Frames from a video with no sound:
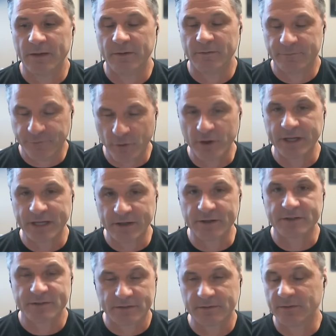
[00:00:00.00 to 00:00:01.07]
four
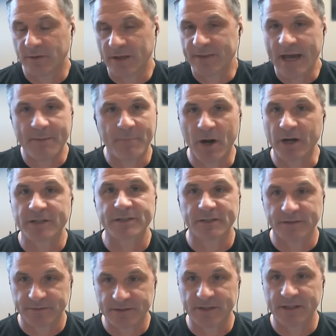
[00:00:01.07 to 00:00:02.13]
years uh, that marks
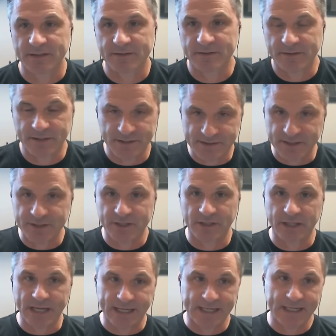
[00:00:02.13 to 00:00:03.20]
the, the decision
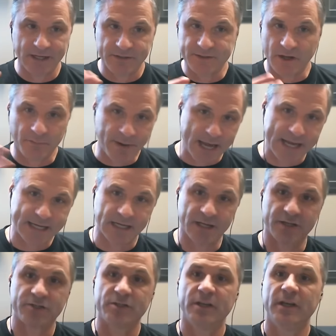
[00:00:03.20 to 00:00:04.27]
like here's our
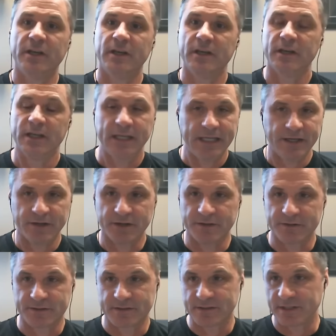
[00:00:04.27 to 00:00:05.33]
package
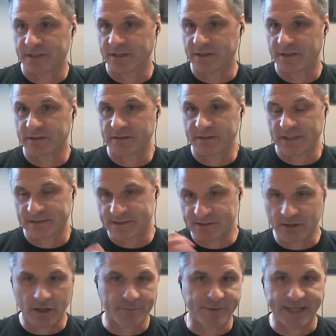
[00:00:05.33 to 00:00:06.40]
here's the let's
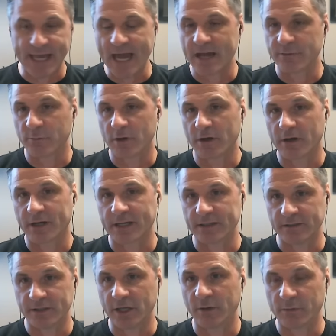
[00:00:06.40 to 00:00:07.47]
start up the cad work and
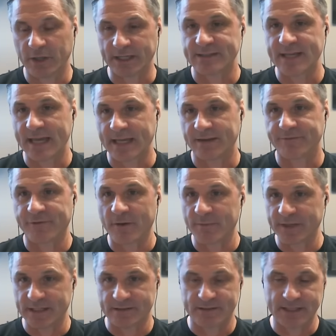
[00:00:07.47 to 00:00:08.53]
you know like take it from
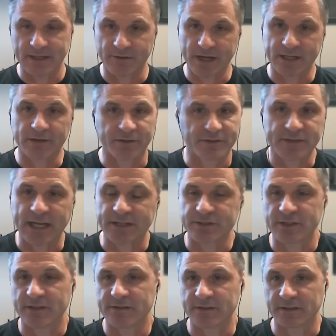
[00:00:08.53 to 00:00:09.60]
these theoretical
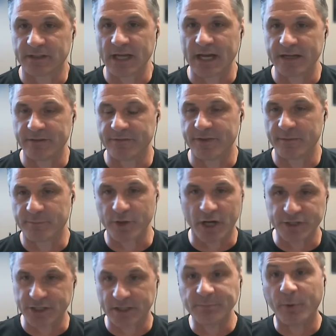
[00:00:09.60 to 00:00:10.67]
sketches and kind of the
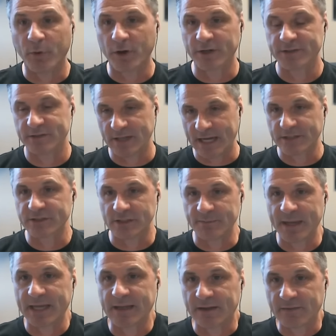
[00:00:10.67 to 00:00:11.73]
project board to actually
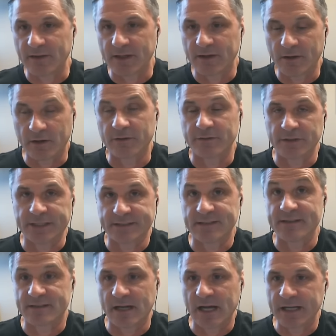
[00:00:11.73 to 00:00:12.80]
making things or like
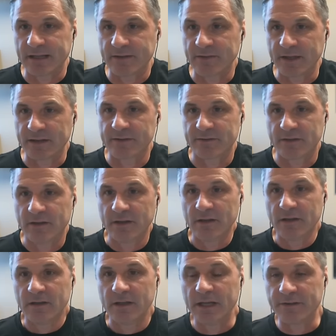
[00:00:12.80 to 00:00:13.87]
designing things
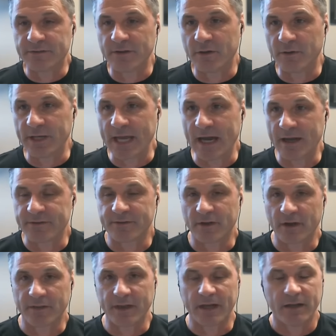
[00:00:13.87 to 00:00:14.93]
and so yeah i saw
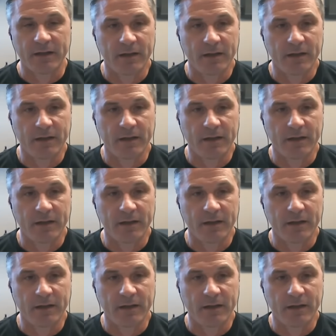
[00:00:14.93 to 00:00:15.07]
that